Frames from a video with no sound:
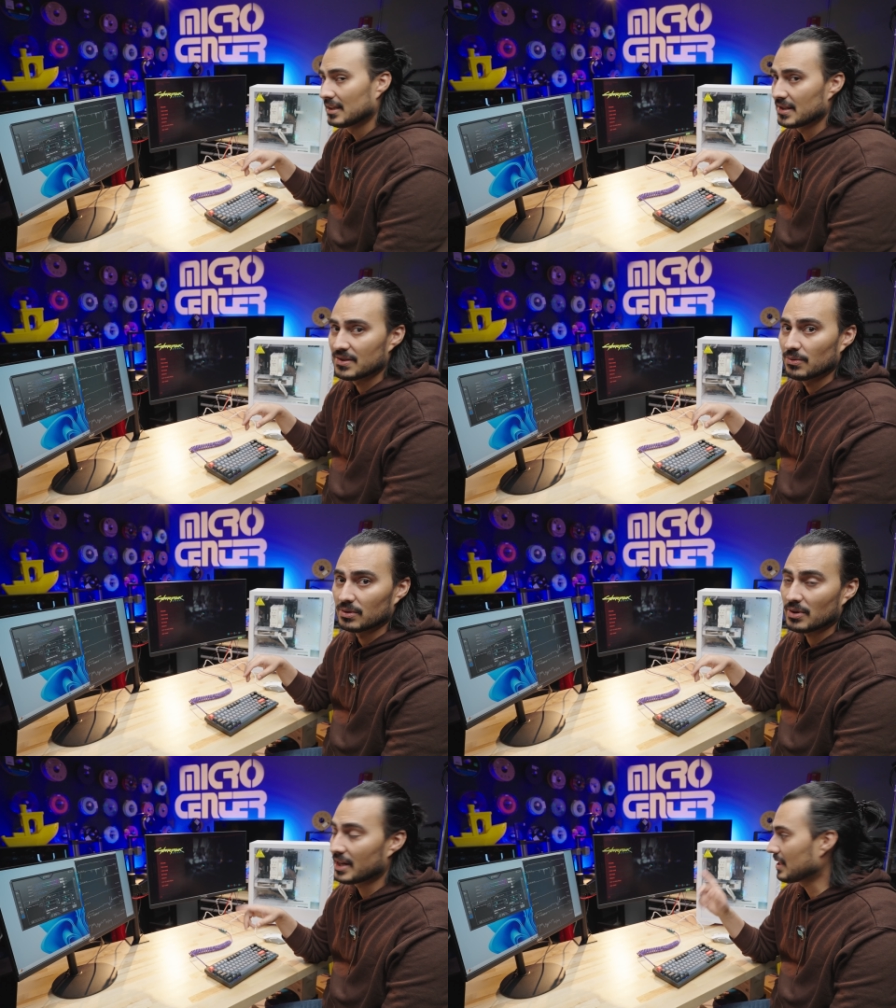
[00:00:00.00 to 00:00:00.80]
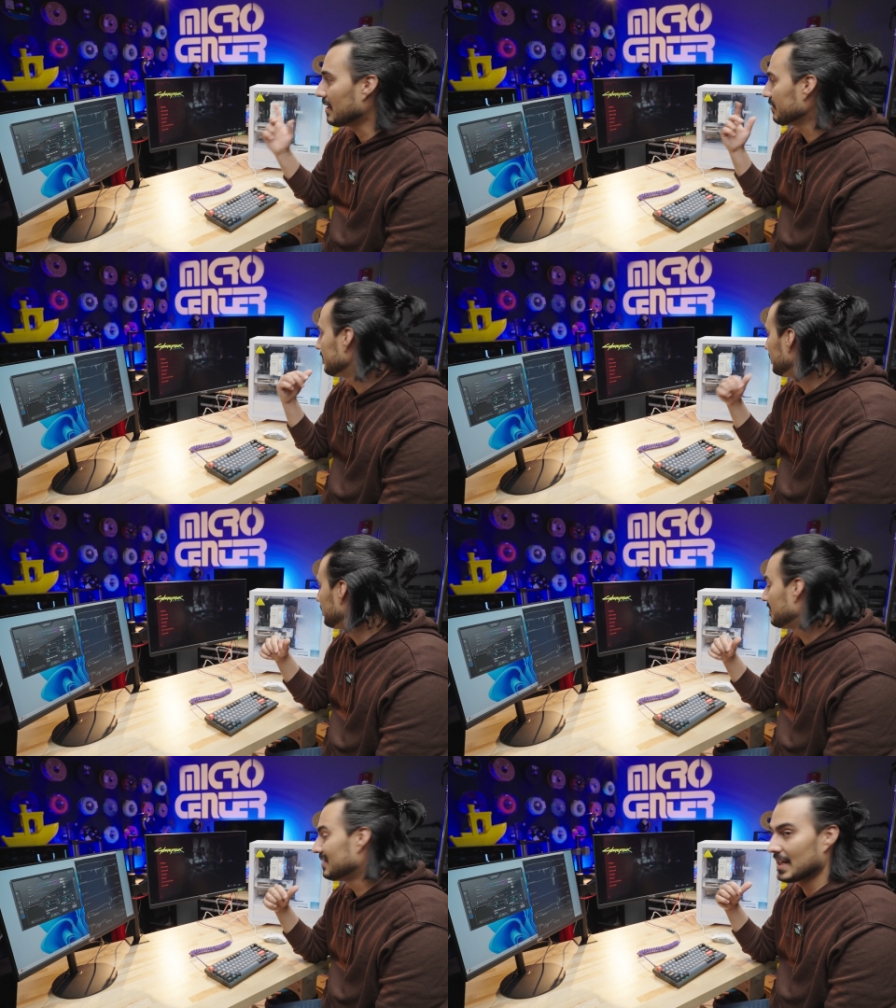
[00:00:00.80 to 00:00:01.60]
it's doing great. I would
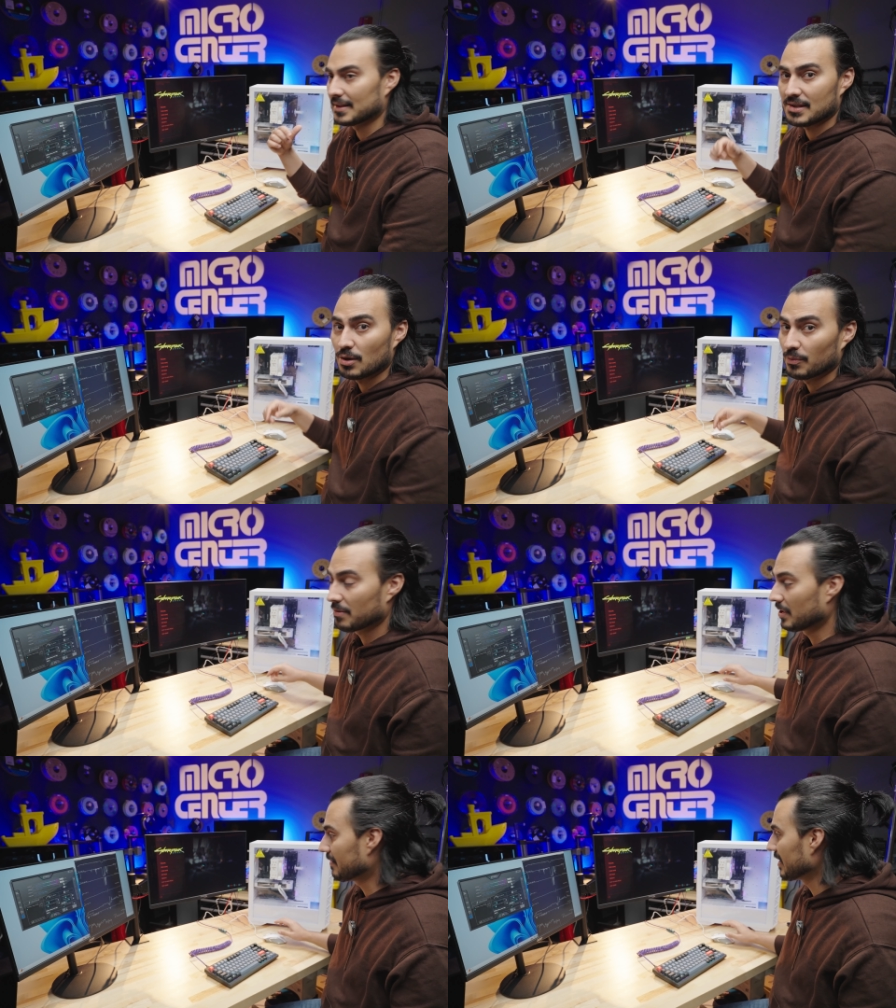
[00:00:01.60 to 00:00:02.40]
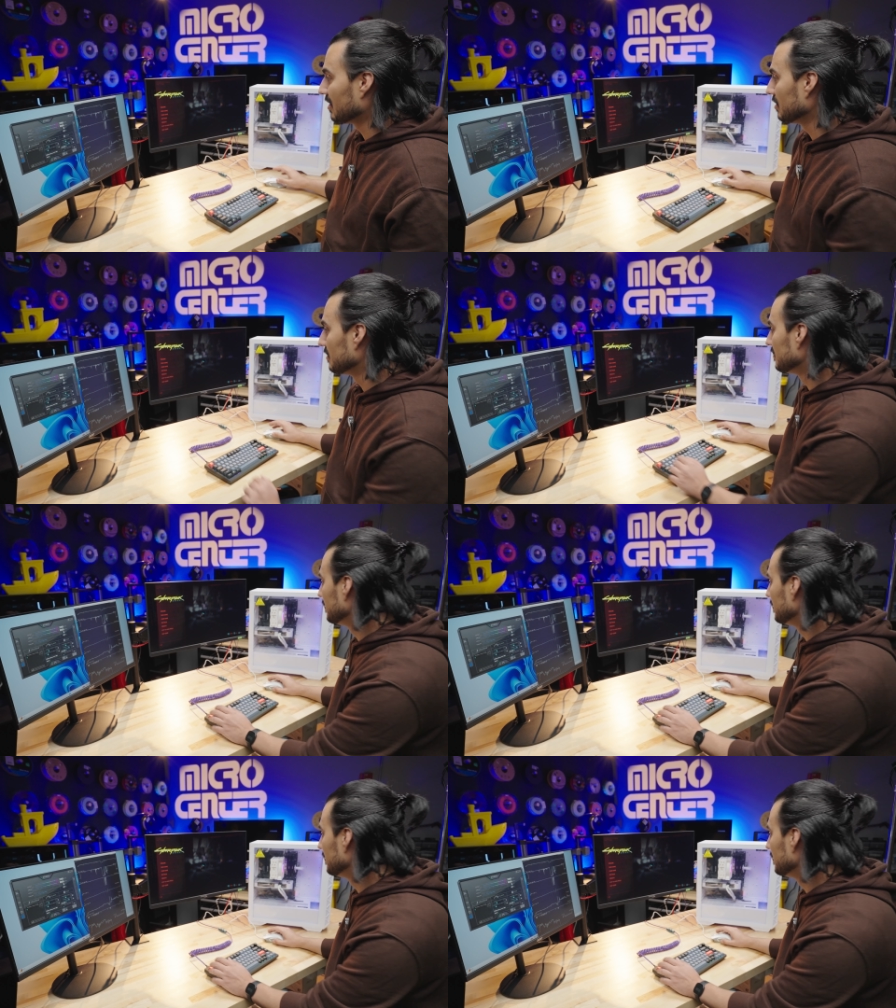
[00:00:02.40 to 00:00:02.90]
take this home with me if I could.